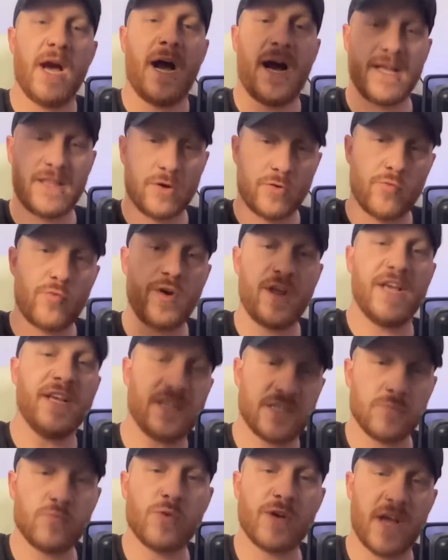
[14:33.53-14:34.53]
are the
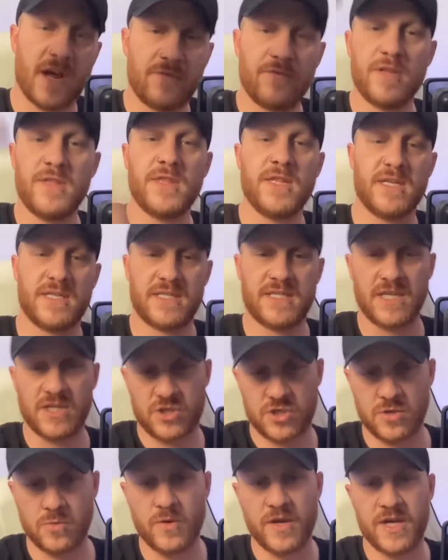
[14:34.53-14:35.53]
reason we are in this
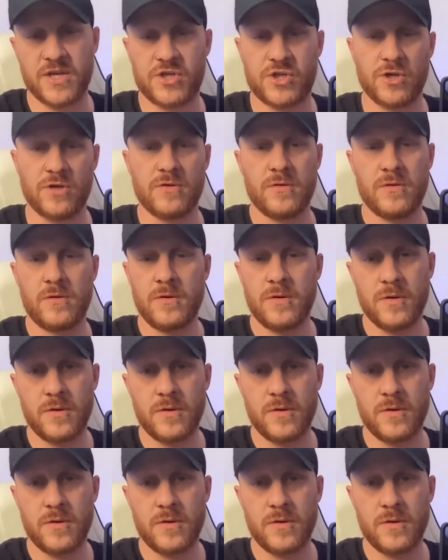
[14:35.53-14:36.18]
situation.